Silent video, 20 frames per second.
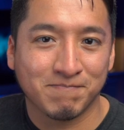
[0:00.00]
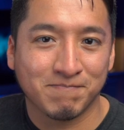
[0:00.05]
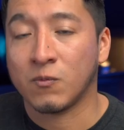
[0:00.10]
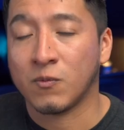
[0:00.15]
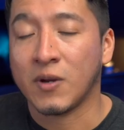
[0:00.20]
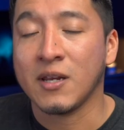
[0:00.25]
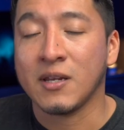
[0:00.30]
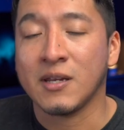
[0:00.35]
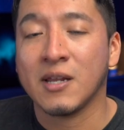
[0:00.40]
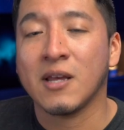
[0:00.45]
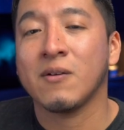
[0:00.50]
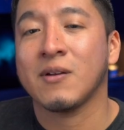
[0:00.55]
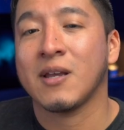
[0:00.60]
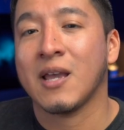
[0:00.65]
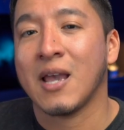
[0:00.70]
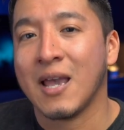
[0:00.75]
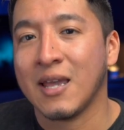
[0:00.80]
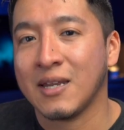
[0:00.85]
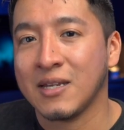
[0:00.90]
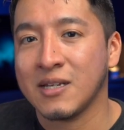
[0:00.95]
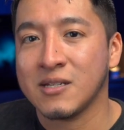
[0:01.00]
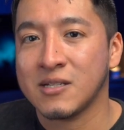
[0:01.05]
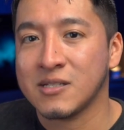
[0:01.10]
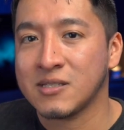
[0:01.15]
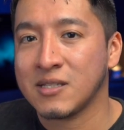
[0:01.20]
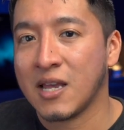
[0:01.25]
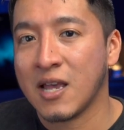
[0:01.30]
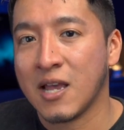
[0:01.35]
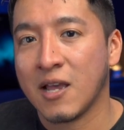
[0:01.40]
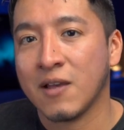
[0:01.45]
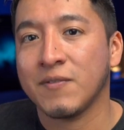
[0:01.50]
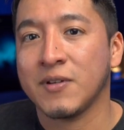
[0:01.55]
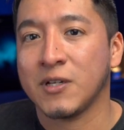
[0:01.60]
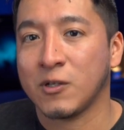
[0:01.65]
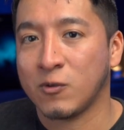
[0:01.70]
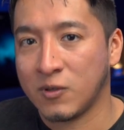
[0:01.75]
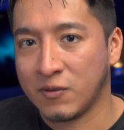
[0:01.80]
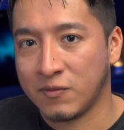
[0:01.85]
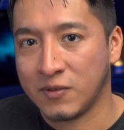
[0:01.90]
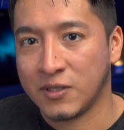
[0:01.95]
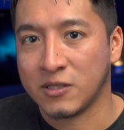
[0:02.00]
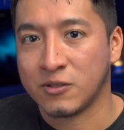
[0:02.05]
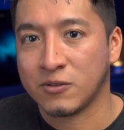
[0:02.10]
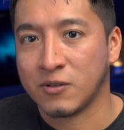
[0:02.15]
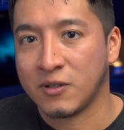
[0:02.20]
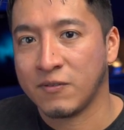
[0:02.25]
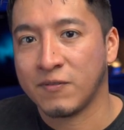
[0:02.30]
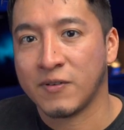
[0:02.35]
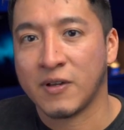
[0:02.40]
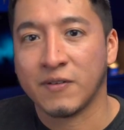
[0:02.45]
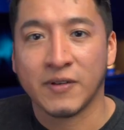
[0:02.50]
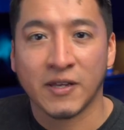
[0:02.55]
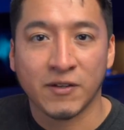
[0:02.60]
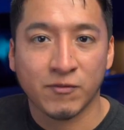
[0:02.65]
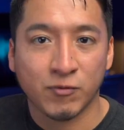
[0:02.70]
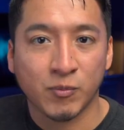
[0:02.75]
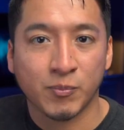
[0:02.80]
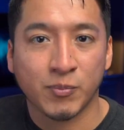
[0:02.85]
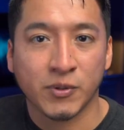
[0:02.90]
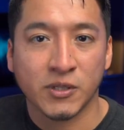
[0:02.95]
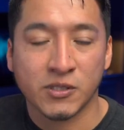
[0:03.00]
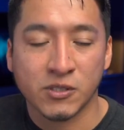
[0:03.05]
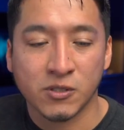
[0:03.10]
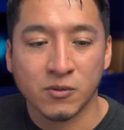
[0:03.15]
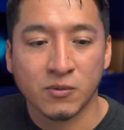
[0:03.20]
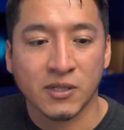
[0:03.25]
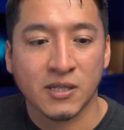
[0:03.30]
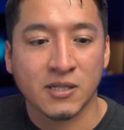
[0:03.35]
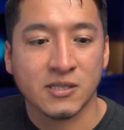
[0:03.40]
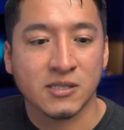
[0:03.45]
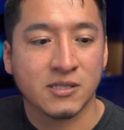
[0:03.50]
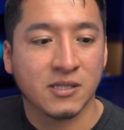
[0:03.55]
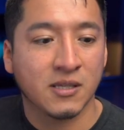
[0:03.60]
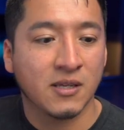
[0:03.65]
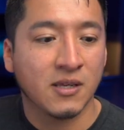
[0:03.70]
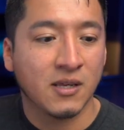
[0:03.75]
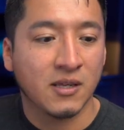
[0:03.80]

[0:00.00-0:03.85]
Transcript: Right now, Canon doesn't have an equivalent thirty-five F one point two lens.